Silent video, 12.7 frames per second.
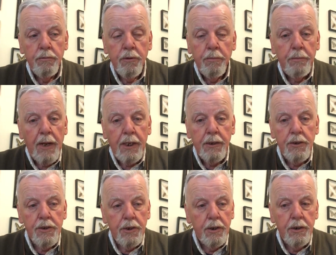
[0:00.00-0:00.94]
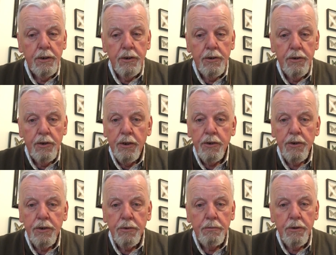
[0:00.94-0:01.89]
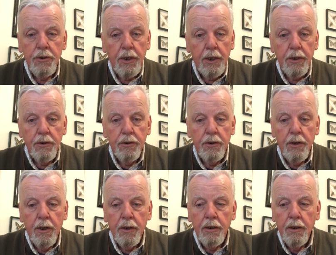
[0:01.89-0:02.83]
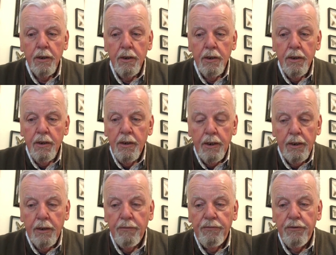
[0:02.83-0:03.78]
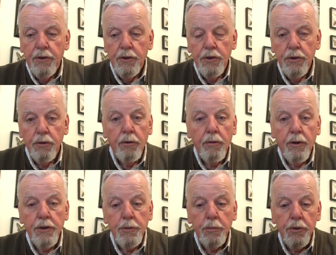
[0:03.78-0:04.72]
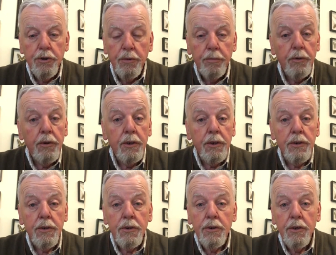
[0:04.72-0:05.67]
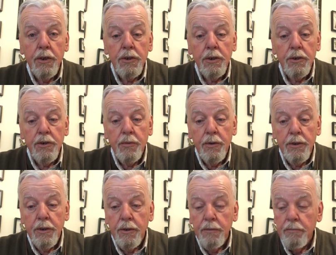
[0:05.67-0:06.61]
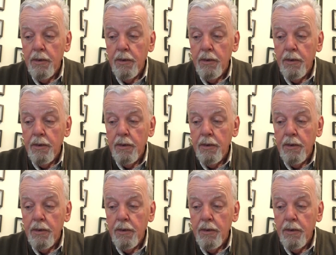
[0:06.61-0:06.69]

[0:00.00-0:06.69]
The balance in it is just second to none, and the finish and craftsmanship in this is just exquisite.